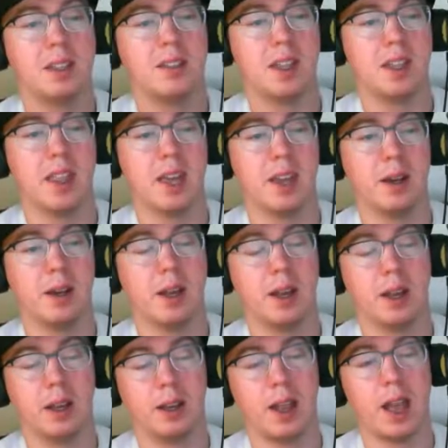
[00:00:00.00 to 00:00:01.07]
see that.
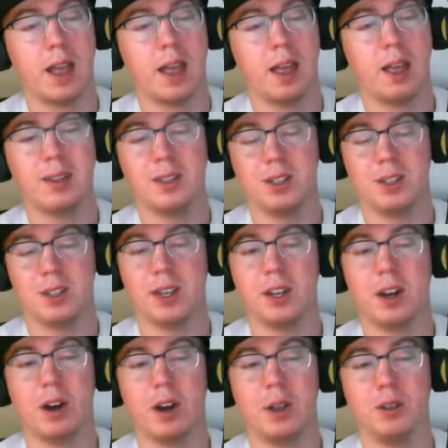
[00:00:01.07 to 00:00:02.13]
I just like
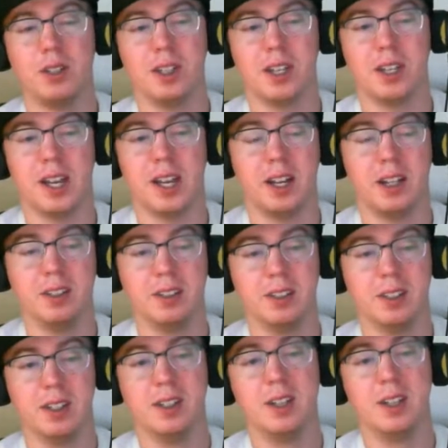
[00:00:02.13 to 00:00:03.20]
Carlos Santana as
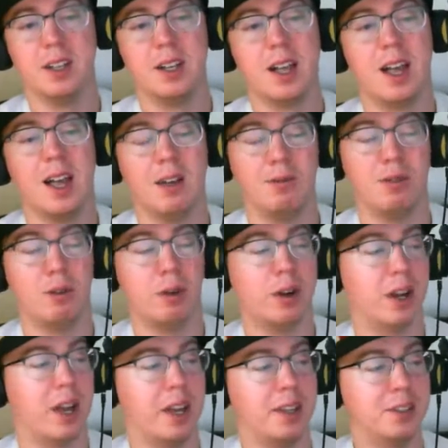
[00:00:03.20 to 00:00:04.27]
a high floor
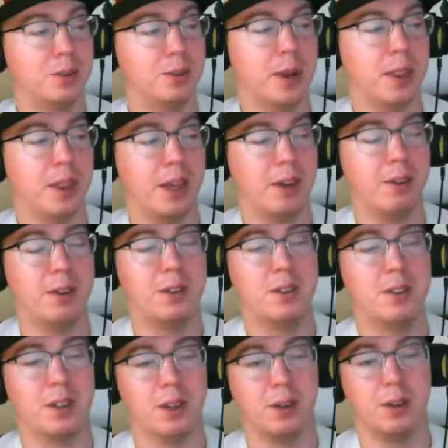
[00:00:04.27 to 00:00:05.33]
guy as well, though.
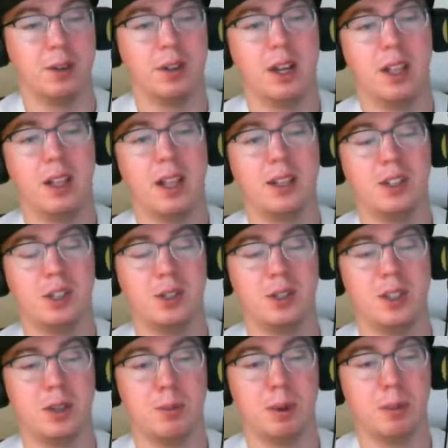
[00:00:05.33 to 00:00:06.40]
So not
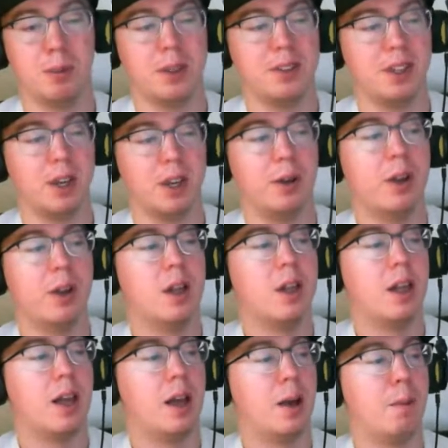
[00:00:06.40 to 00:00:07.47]
juicy, but a place to go.
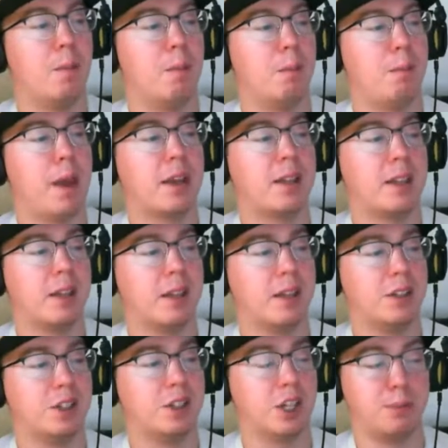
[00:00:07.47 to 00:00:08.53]
Back
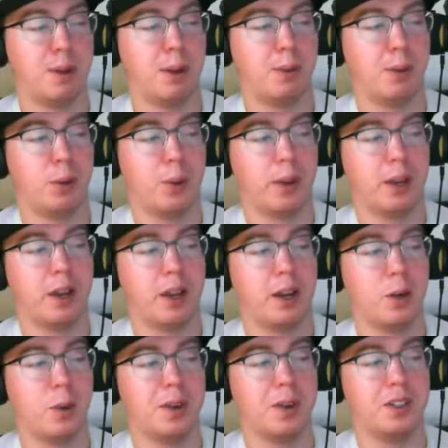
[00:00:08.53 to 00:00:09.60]
to Josh Bell real quick. I
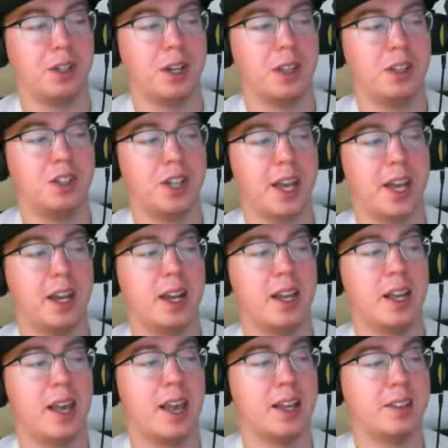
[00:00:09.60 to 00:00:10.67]
had a question in the chat
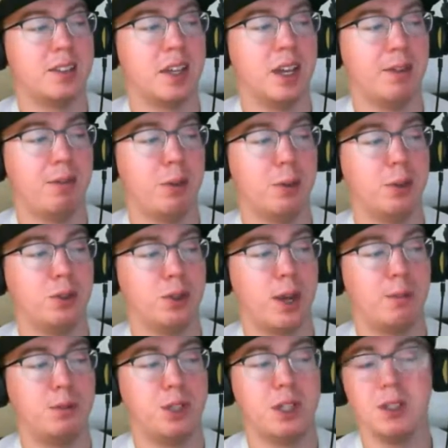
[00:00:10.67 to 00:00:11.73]
asking if you would
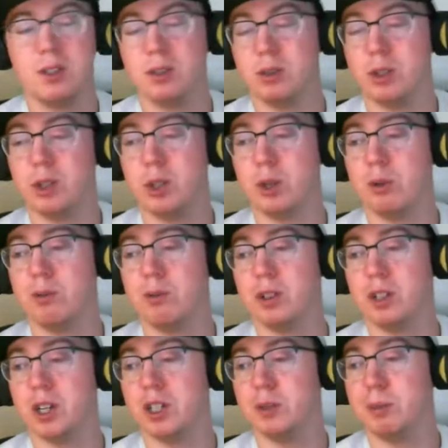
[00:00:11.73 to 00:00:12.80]
drop Shin-Soo Choo for
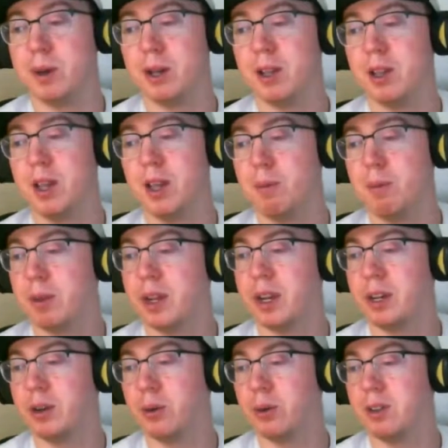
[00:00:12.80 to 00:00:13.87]
Josh Bell. I'm leaning
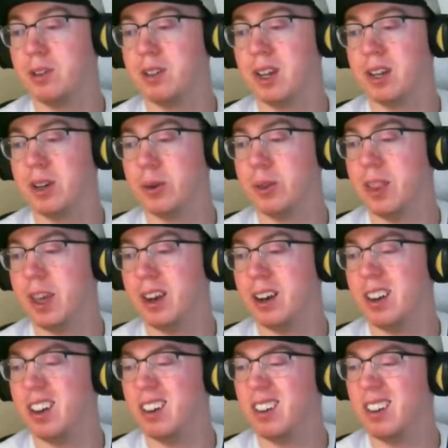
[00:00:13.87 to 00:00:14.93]
towards not doing that. Are you?